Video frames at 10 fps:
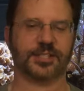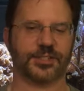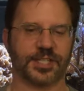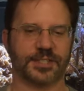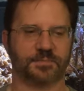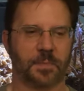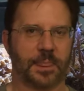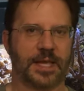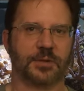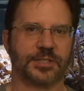it
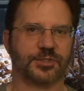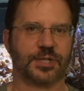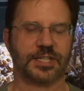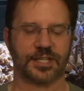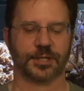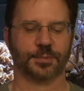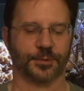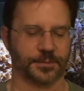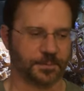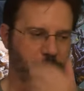and I went straight to the
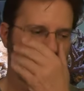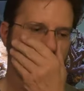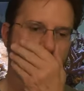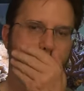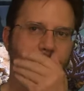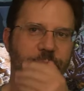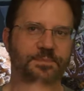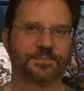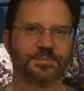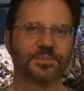airport.
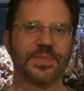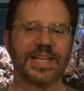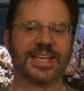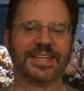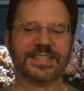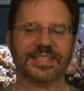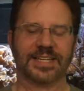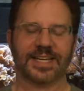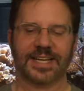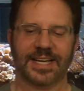And
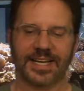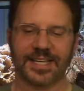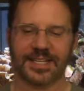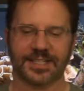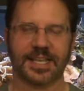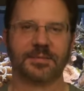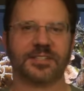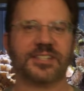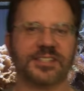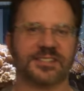I uh, came to
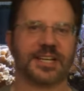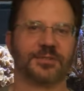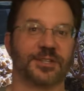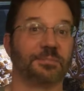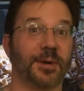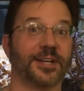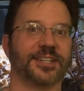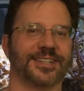TSA with this bucket.